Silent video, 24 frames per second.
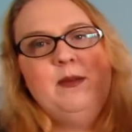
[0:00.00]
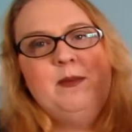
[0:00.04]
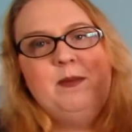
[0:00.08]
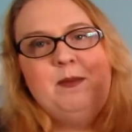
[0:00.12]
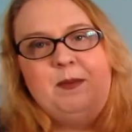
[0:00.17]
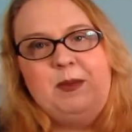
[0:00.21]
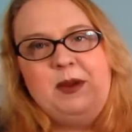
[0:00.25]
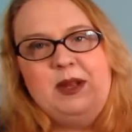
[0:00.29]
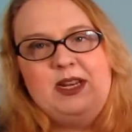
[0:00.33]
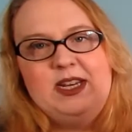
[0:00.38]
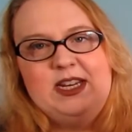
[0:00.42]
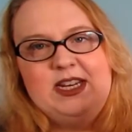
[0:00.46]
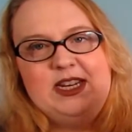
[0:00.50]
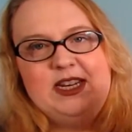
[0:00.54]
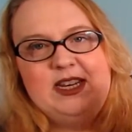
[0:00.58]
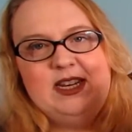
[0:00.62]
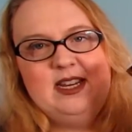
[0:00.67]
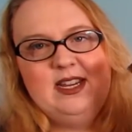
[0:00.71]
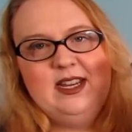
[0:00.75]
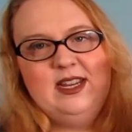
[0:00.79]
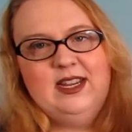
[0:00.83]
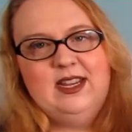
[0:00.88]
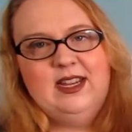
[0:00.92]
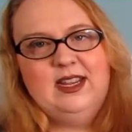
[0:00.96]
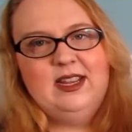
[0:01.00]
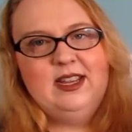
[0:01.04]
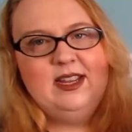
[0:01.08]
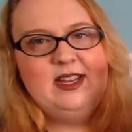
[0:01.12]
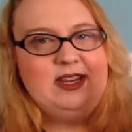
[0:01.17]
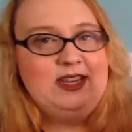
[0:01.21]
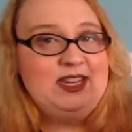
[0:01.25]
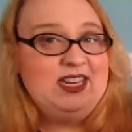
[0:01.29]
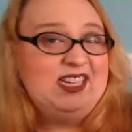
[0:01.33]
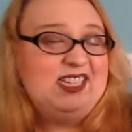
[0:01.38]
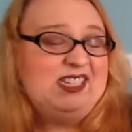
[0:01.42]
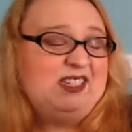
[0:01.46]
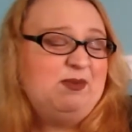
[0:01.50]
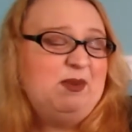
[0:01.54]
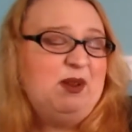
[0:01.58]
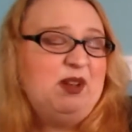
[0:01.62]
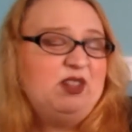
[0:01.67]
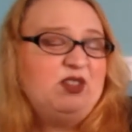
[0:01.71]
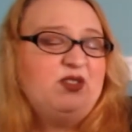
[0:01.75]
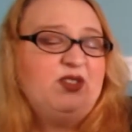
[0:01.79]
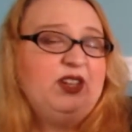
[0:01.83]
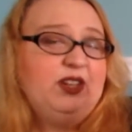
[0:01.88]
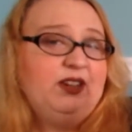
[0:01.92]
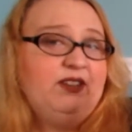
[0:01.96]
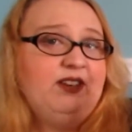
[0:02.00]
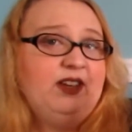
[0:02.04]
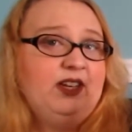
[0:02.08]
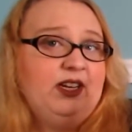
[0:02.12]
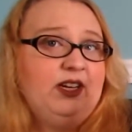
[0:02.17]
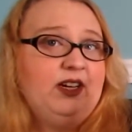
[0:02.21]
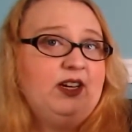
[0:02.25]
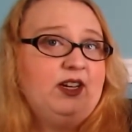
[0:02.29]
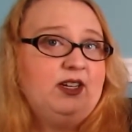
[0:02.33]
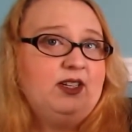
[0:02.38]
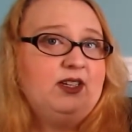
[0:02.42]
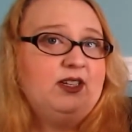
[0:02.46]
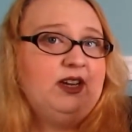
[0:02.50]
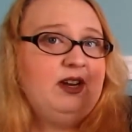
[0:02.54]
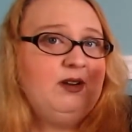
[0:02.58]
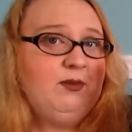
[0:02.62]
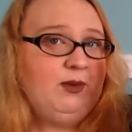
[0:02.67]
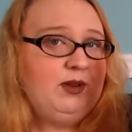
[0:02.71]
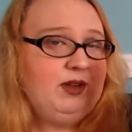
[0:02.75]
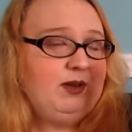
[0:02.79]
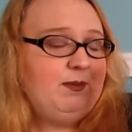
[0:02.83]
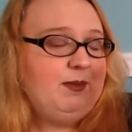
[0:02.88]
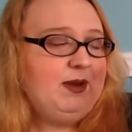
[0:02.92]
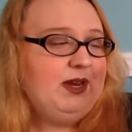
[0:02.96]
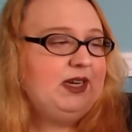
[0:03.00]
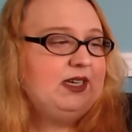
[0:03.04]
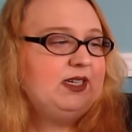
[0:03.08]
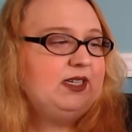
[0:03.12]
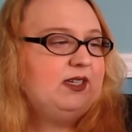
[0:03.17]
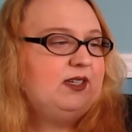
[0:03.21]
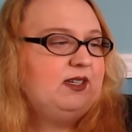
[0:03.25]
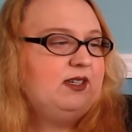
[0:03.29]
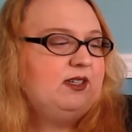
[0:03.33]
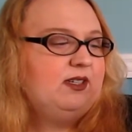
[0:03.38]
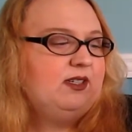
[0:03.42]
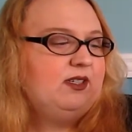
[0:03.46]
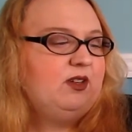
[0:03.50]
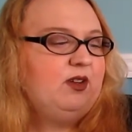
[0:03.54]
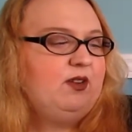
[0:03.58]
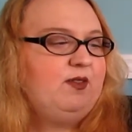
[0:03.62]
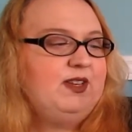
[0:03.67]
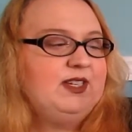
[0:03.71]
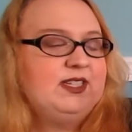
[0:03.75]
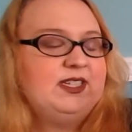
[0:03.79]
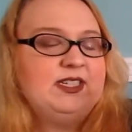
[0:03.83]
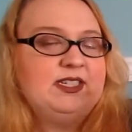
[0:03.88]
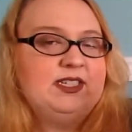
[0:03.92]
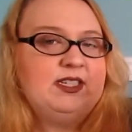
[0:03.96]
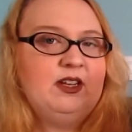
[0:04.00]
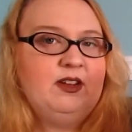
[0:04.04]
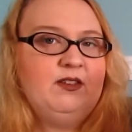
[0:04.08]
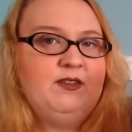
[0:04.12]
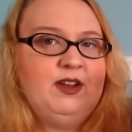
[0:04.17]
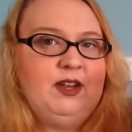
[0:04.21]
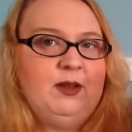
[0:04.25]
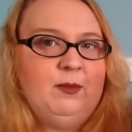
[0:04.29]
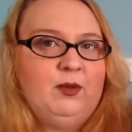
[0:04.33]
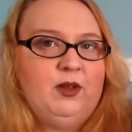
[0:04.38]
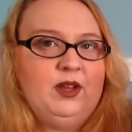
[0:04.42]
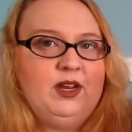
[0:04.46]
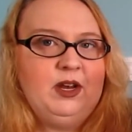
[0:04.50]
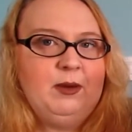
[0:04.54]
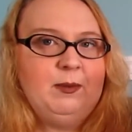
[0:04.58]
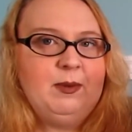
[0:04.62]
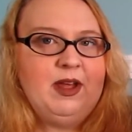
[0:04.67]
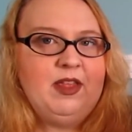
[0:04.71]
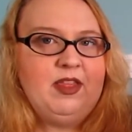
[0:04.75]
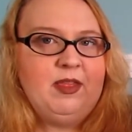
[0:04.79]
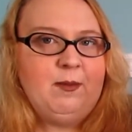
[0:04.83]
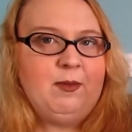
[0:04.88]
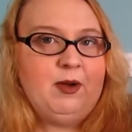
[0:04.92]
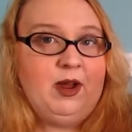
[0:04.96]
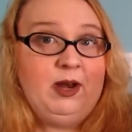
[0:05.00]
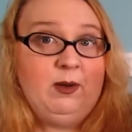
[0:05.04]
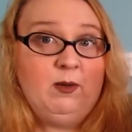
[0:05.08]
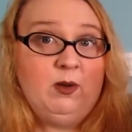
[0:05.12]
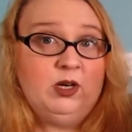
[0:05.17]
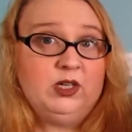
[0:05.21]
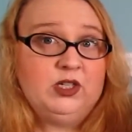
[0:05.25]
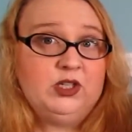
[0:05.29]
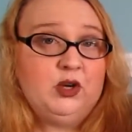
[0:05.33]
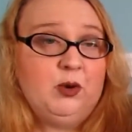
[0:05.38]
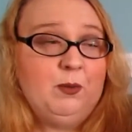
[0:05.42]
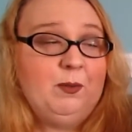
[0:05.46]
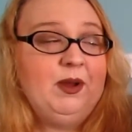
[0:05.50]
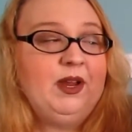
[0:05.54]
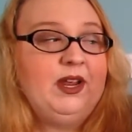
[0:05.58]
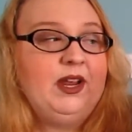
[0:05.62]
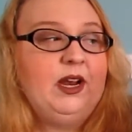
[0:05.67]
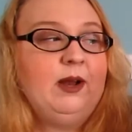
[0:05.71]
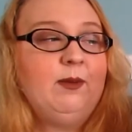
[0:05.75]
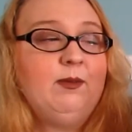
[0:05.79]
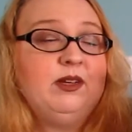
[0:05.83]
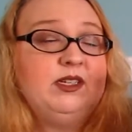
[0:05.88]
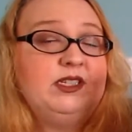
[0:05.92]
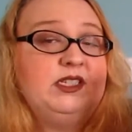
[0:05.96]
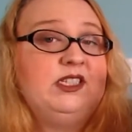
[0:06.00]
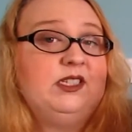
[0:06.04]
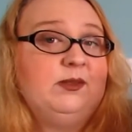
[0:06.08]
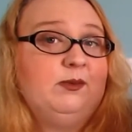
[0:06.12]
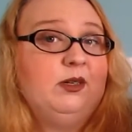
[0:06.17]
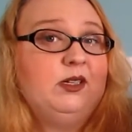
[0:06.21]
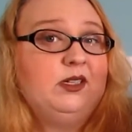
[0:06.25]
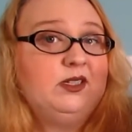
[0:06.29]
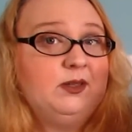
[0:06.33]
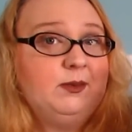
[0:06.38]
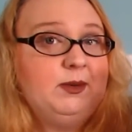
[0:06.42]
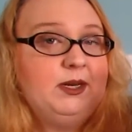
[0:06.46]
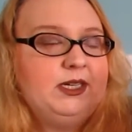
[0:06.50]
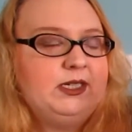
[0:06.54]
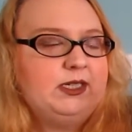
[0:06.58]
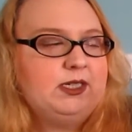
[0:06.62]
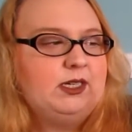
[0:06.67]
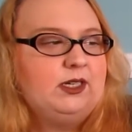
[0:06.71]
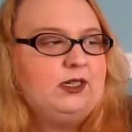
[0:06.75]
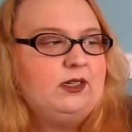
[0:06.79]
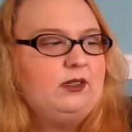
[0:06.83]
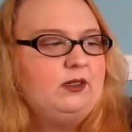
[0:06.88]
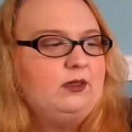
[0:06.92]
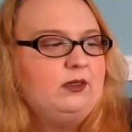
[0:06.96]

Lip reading: But this smells really, really good, I will admit. So if this is still available at your Bath & Body Works, go pick it up because it smells amazing.